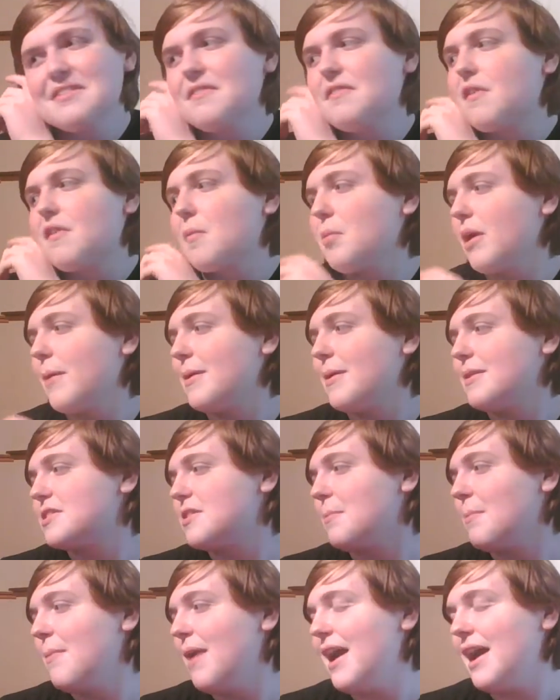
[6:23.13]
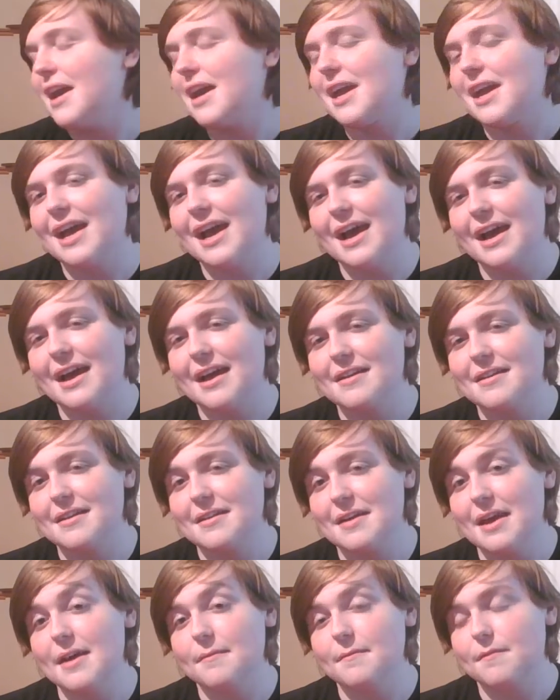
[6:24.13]
for Playmates to make,
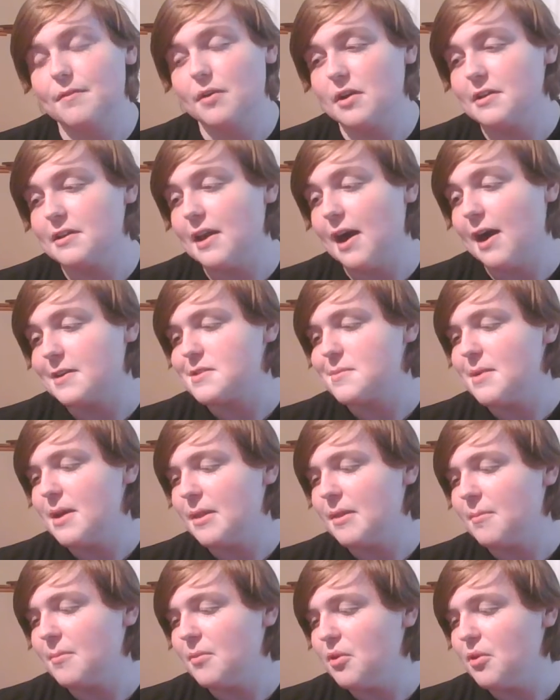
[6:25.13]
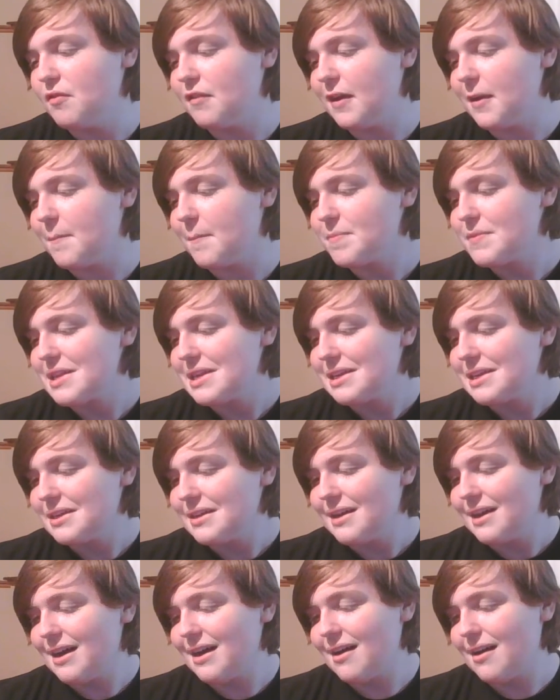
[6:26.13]
and for it not to be in the movie.
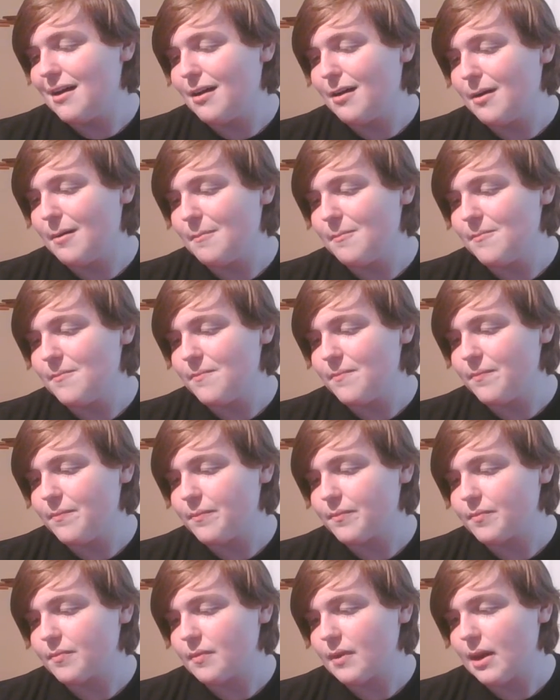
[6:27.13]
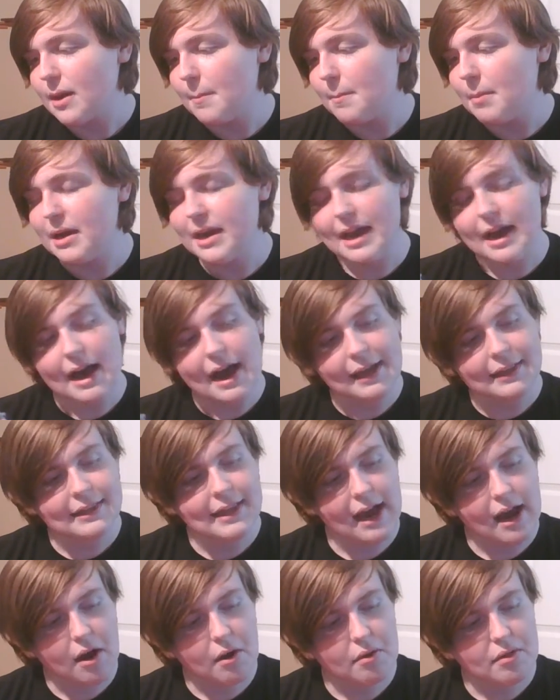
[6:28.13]
But yeah, I
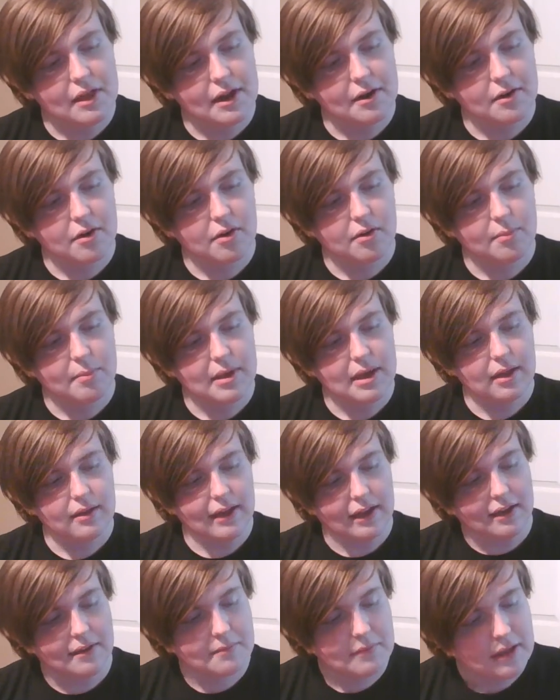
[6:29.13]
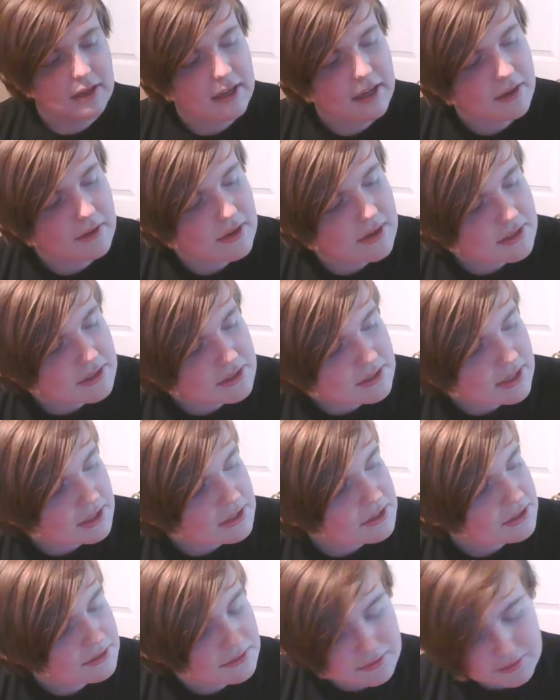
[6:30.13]
doubt that it'll be like, here it is
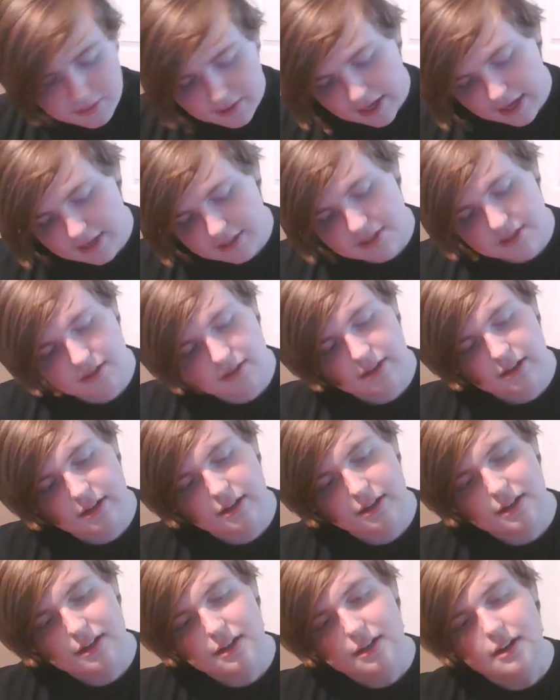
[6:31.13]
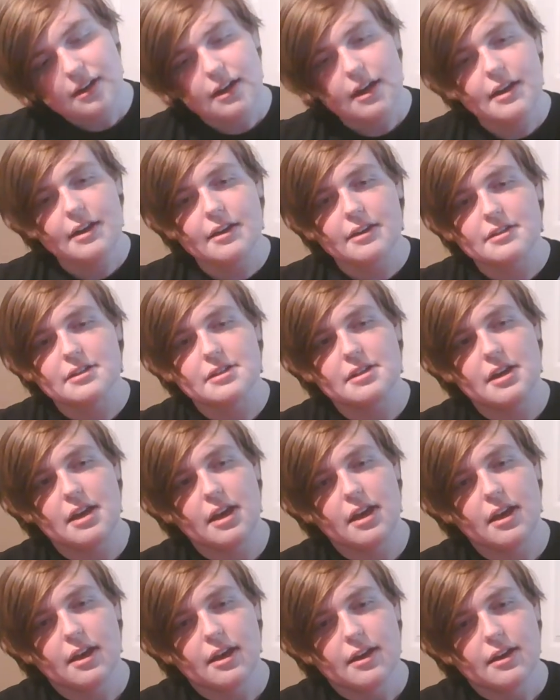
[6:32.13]
next to Godzilla, and you can
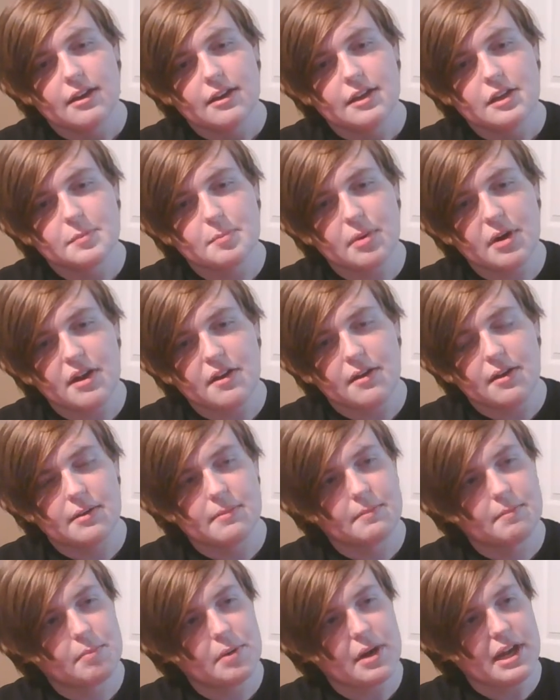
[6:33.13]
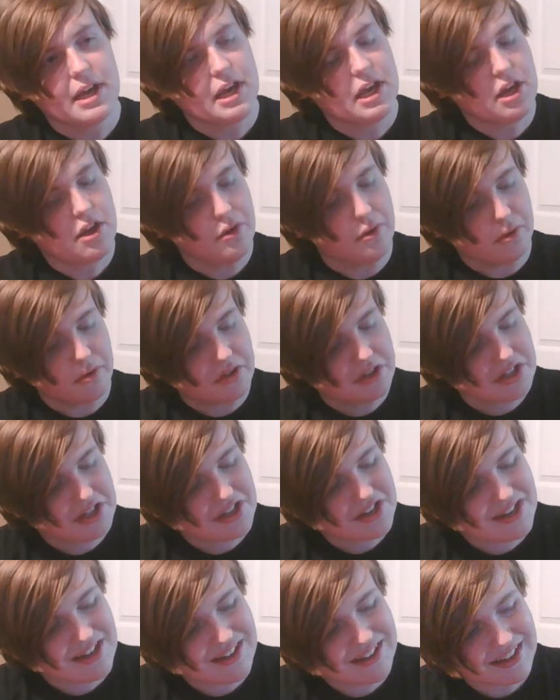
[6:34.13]
see it's pretty
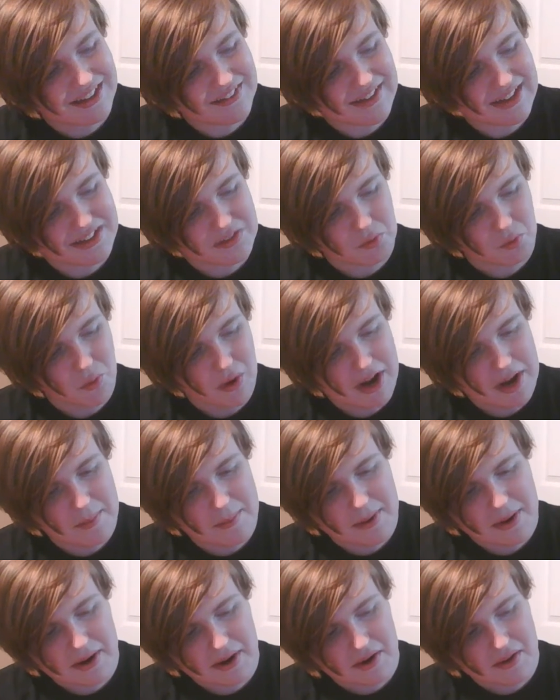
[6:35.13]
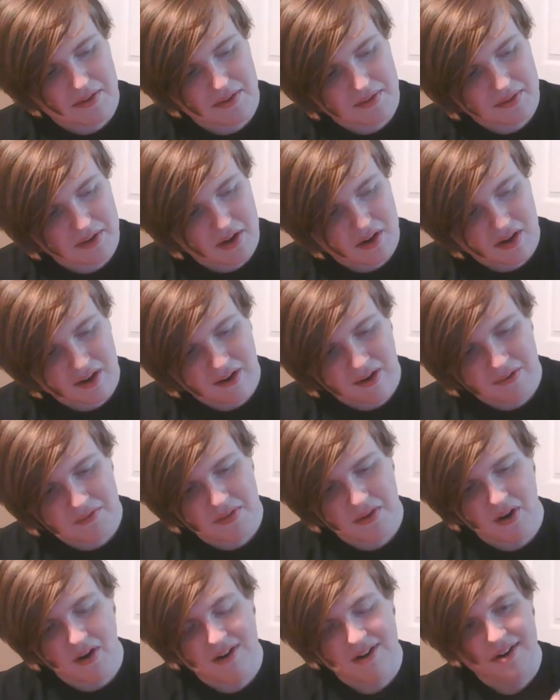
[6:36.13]
huge. Like, that's way bigger than
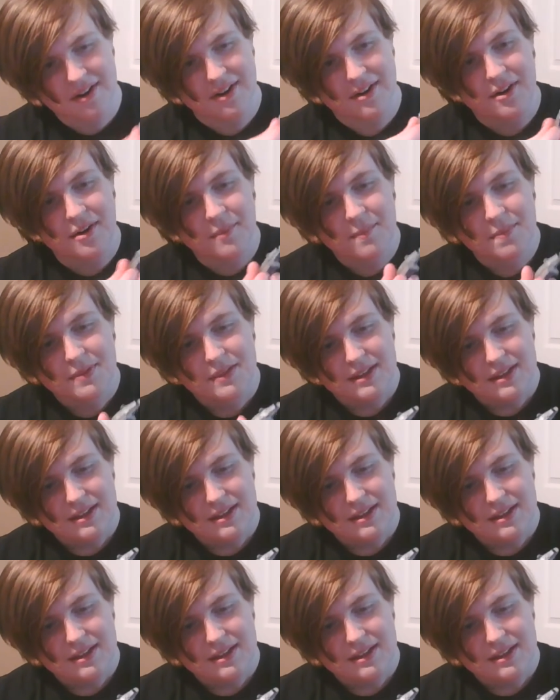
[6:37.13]
the Argo.